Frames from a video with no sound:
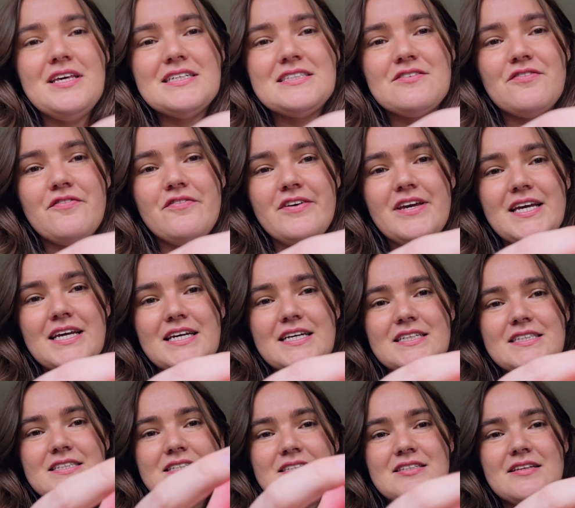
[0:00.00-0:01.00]
this
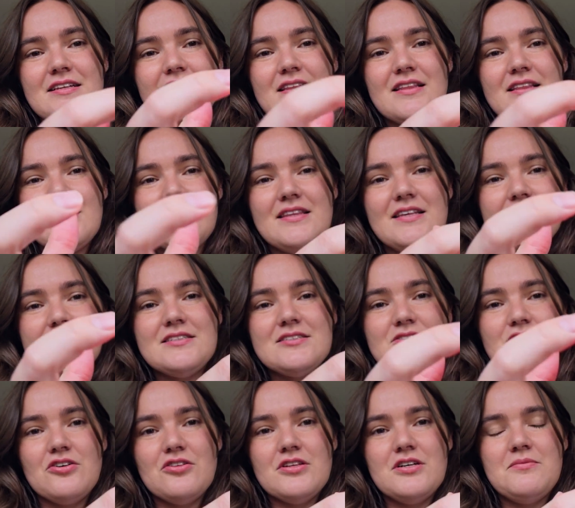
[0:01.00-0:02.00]
fits, this
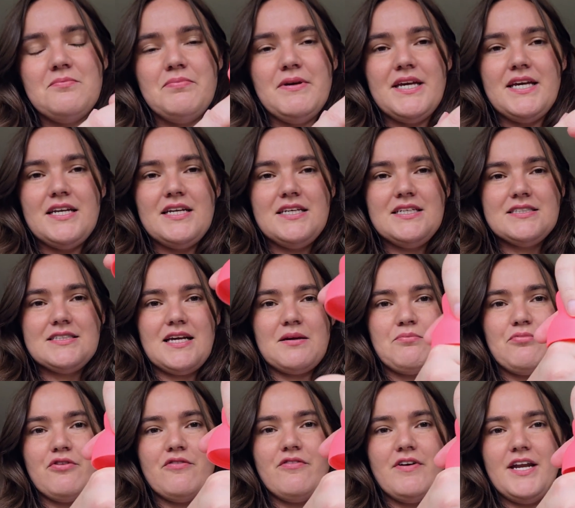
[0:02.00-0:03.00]
solid bit is
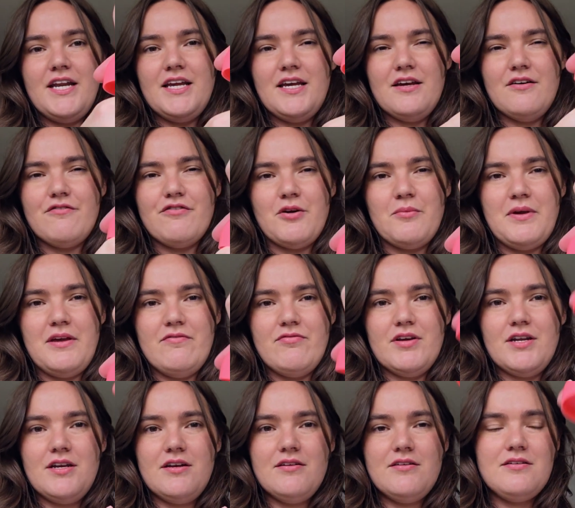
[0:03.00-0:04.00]
like preventing it from
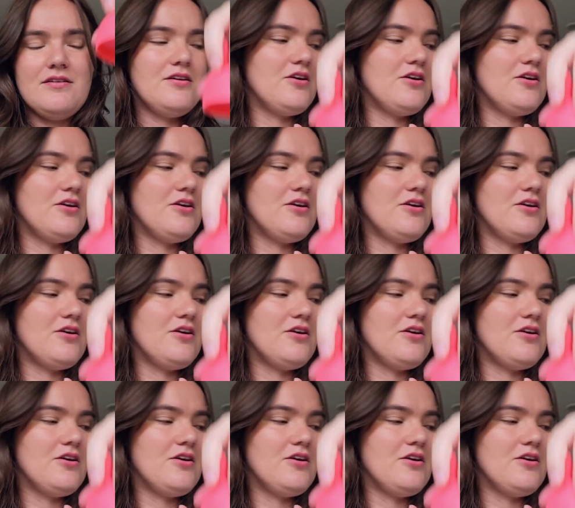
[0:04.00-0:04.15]
even